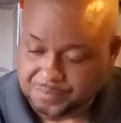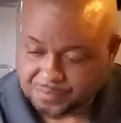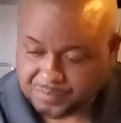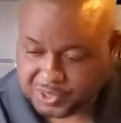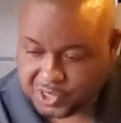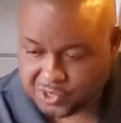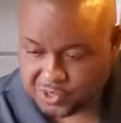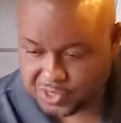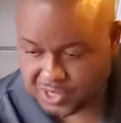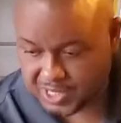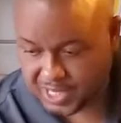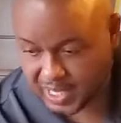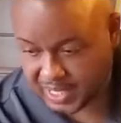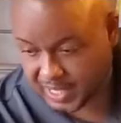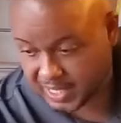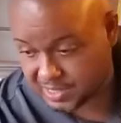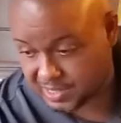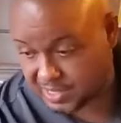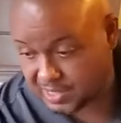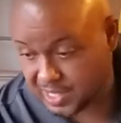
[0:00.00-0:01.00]
But you see how
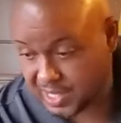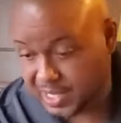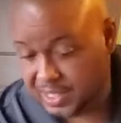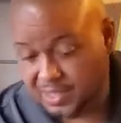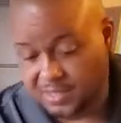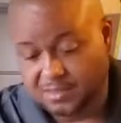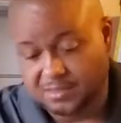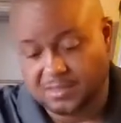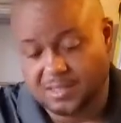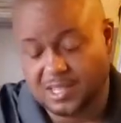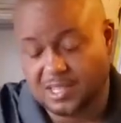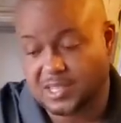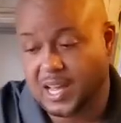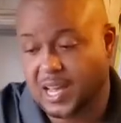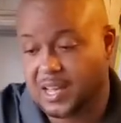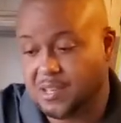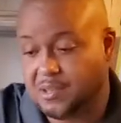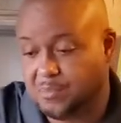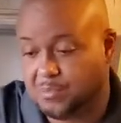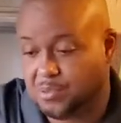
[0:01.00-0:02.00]
that aesthetic was
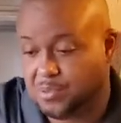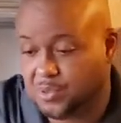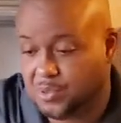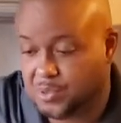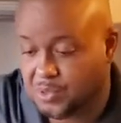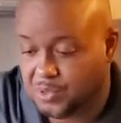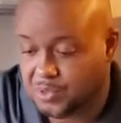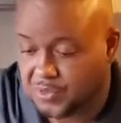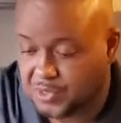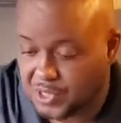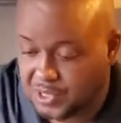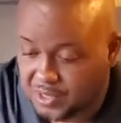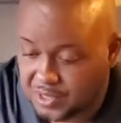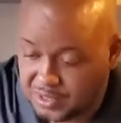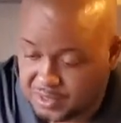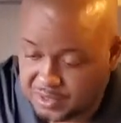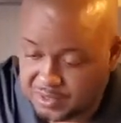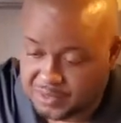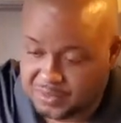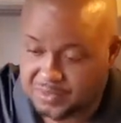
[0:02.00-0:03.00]
I improved,
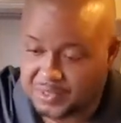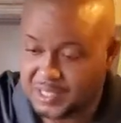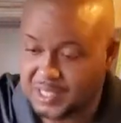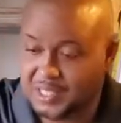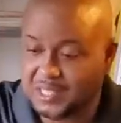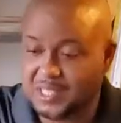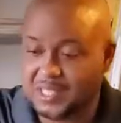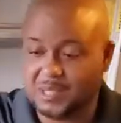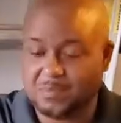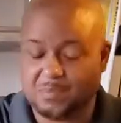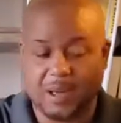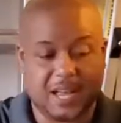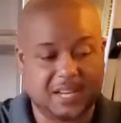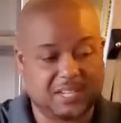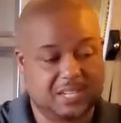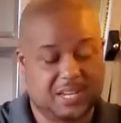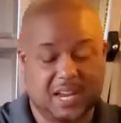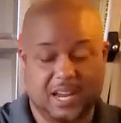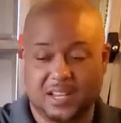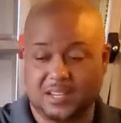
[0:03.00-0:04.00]
just by
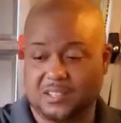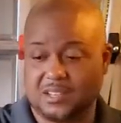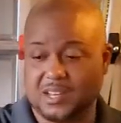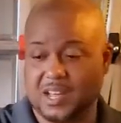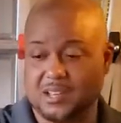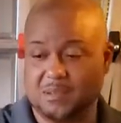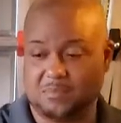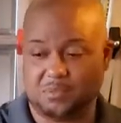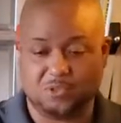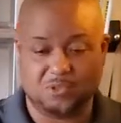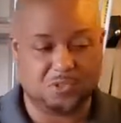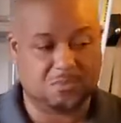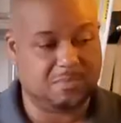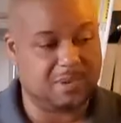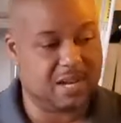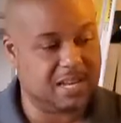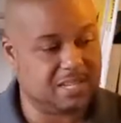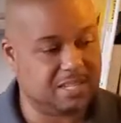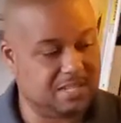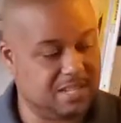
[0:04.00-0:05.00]
chance, I improved
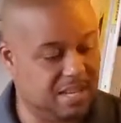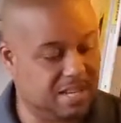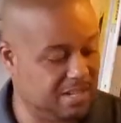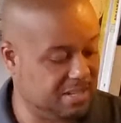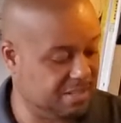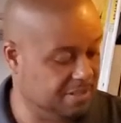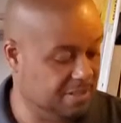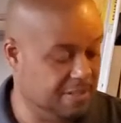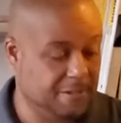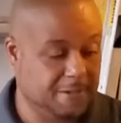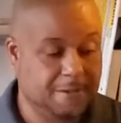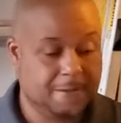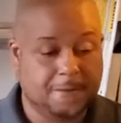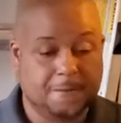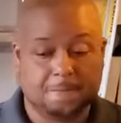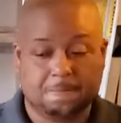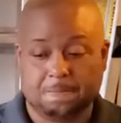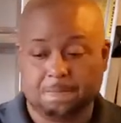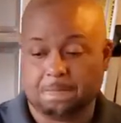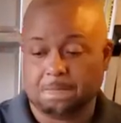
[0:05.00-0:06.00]
my aesthetic.
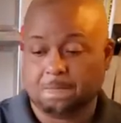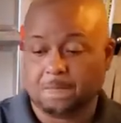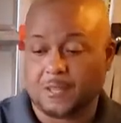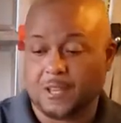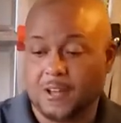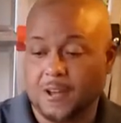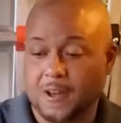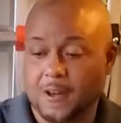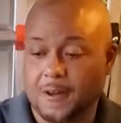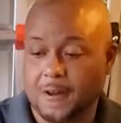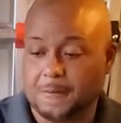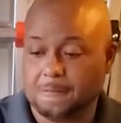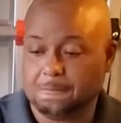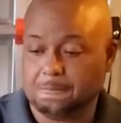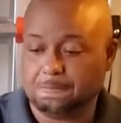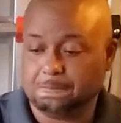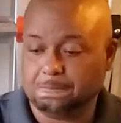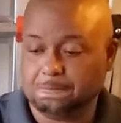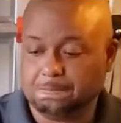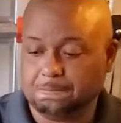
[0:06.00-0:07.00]

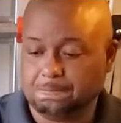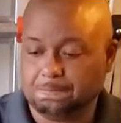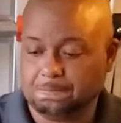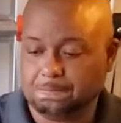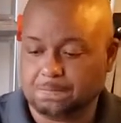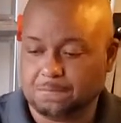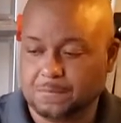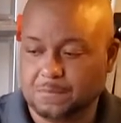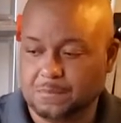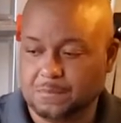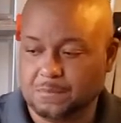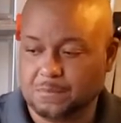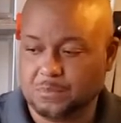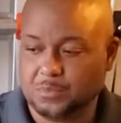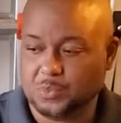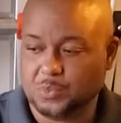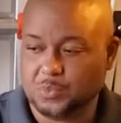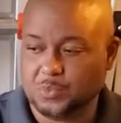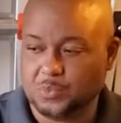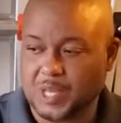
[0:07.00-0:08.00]
Um,
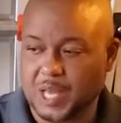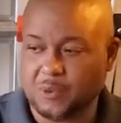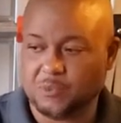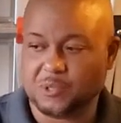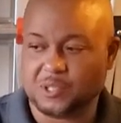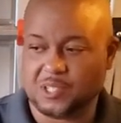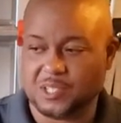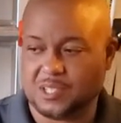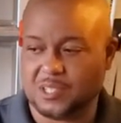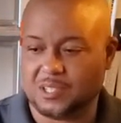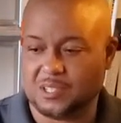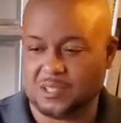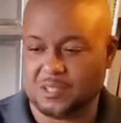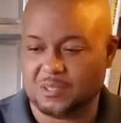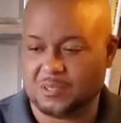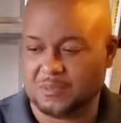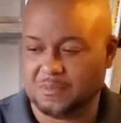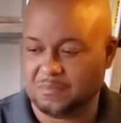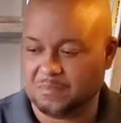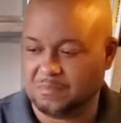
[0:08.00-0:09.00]
that was
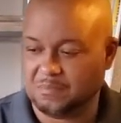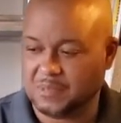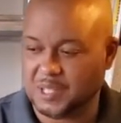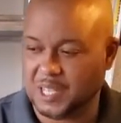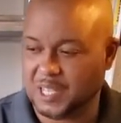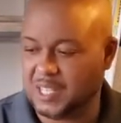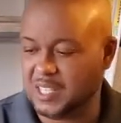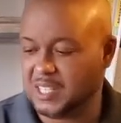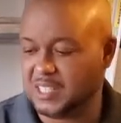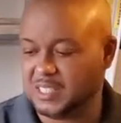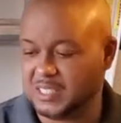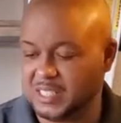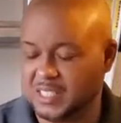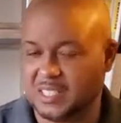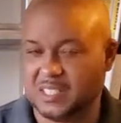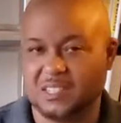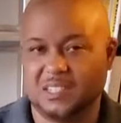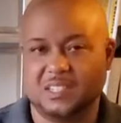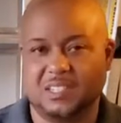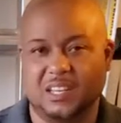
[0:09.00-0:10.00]
just the
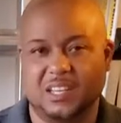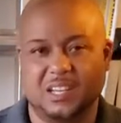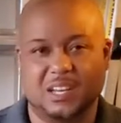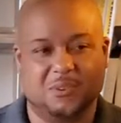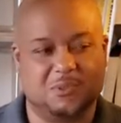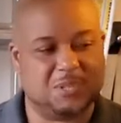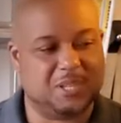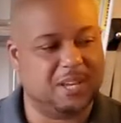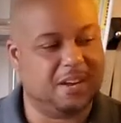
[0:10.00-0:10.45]
ugliest thing I was